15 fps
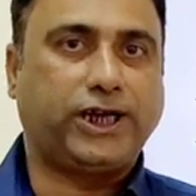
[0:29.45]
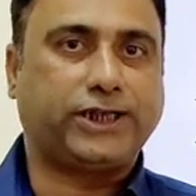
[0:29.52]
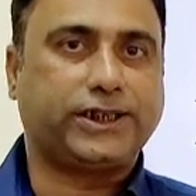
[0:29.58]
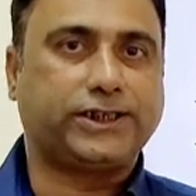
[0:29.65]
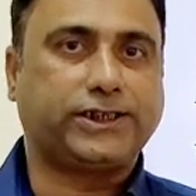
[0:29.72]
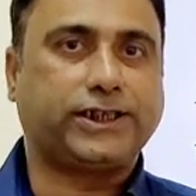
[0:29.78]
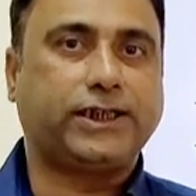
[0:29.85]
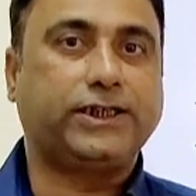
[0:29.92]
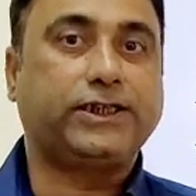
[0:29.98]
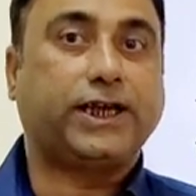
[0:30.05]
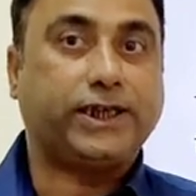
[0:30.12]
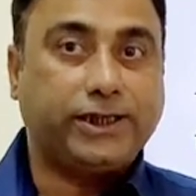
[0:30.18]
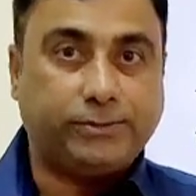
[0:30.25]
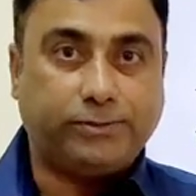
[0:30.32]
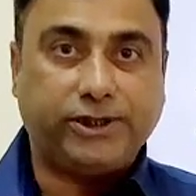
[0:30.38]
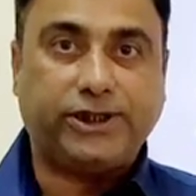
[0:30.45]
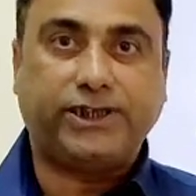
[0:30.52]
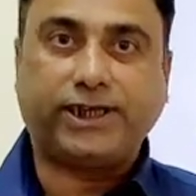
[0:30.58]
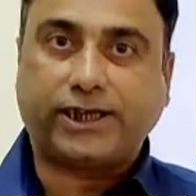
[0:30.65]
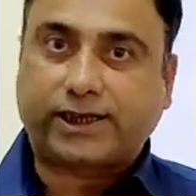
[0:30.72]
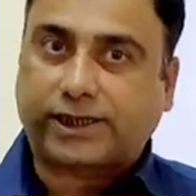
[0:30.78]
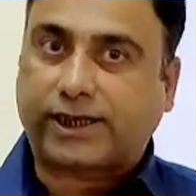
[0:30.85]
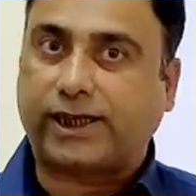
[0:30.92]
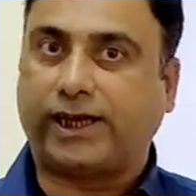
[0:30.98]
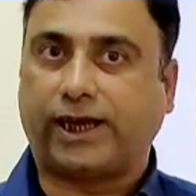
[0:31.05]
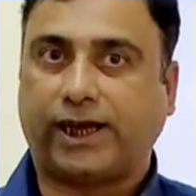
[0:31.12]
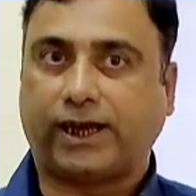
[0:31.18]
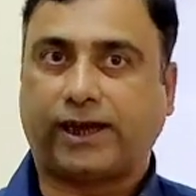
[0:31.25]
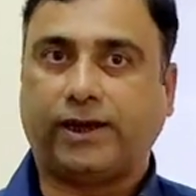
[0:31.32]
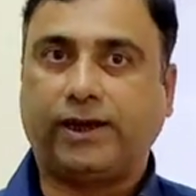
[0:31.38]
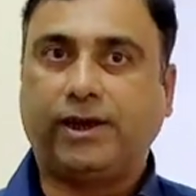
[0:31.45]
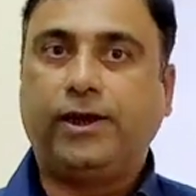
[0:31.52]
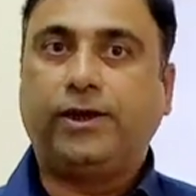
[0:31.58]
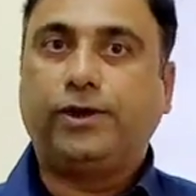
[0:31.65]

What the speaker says: attention, the immediate care.